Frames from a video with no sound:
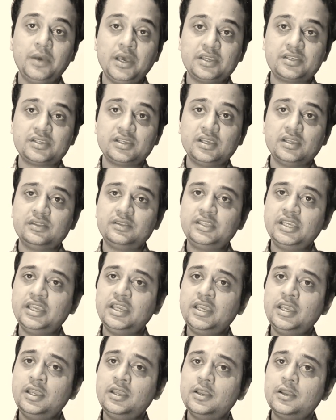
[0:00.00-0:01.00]
but
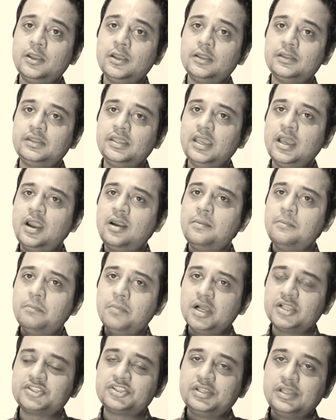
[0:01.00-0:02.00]
they are
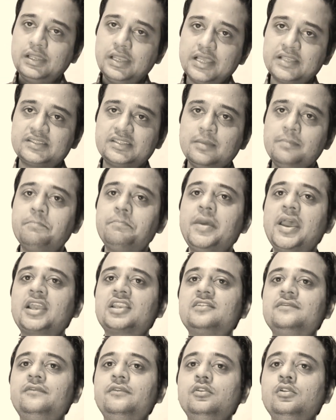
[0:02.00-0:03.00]
much less
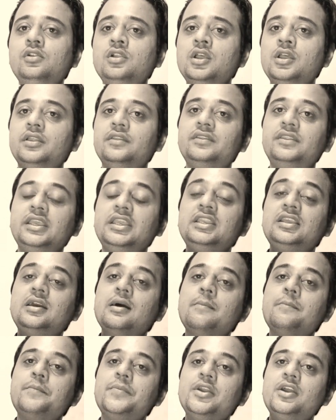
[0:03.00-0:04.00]
impactful in
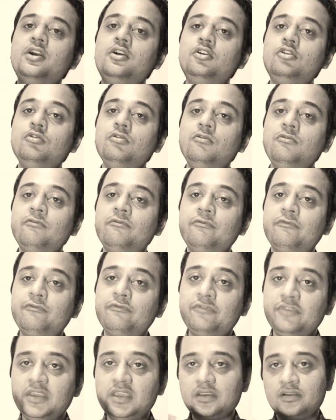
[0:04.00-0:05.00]
compared to
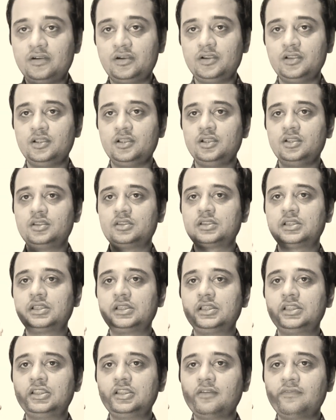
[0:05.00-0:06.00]
fear,
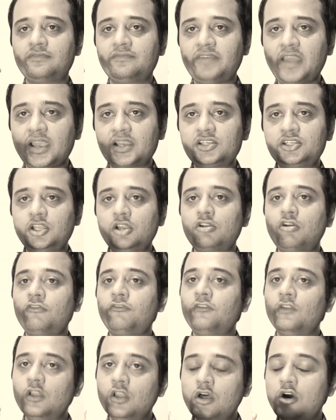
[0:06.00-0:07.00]
the factor
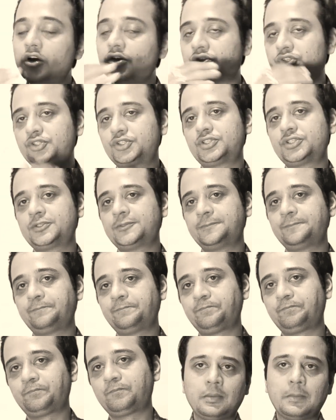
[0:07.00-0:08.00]
of loss.
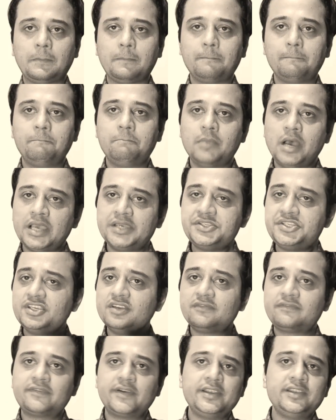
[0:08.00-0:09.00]
My
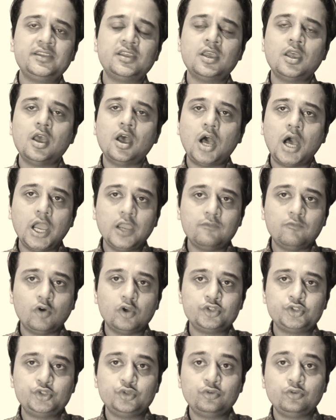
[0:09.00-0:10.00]
dear friend, I
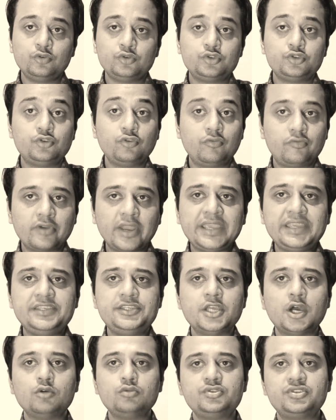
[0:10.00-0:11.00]
want you to
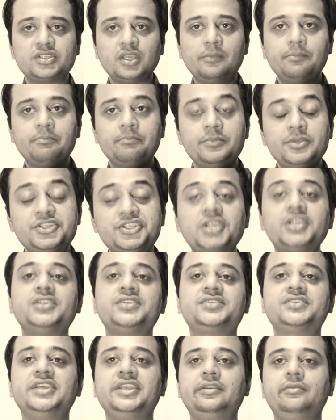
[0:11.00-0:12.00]
write down some
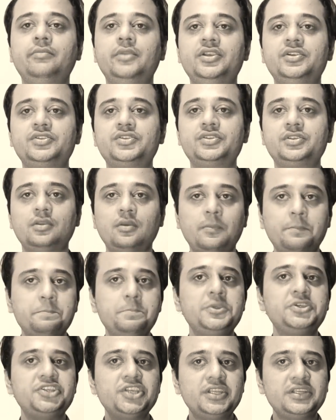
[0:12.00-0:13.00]
mission statements.
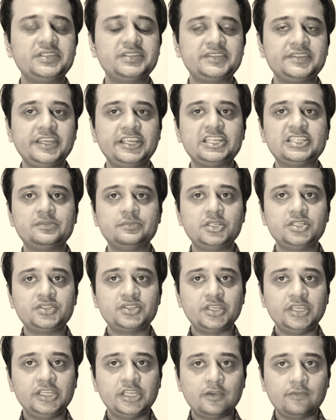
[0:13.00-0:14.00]
Mission
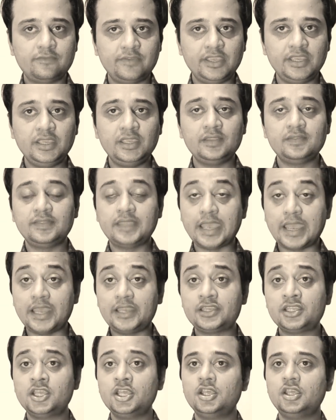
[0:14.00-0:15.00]
statements in a way
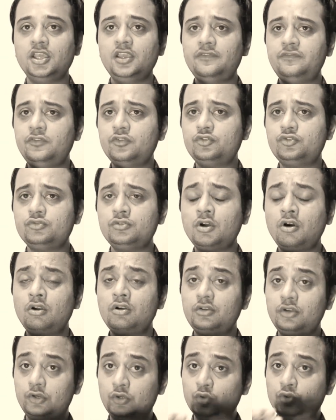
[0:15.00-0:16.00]
that if you do
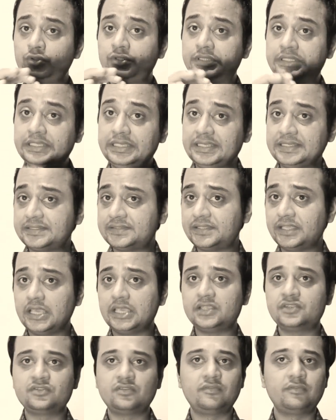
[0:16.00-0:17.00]
not do these
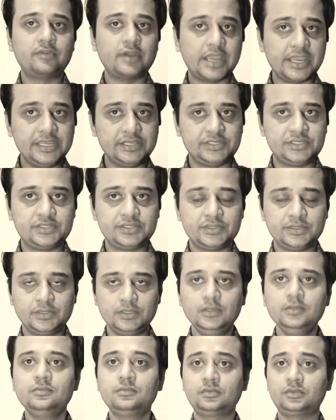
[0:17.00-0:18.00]
things right,
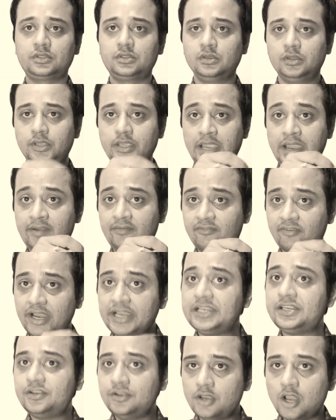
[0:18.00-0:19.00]
and
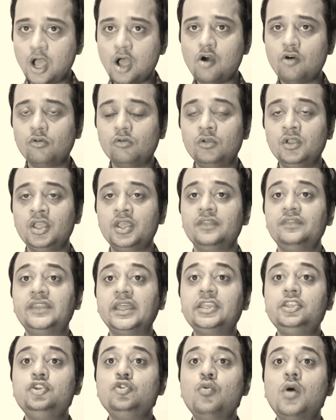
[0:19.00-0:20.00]
right now,
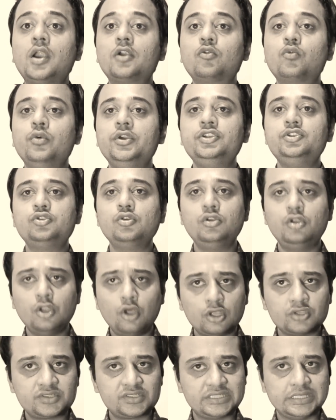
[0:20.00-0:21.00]
then you are going to
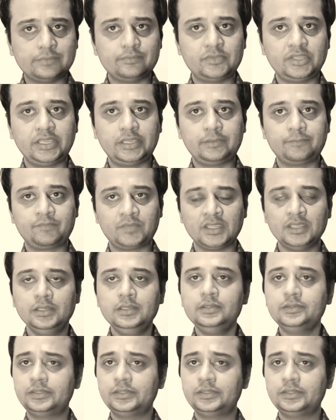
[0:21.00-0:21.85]
lose something.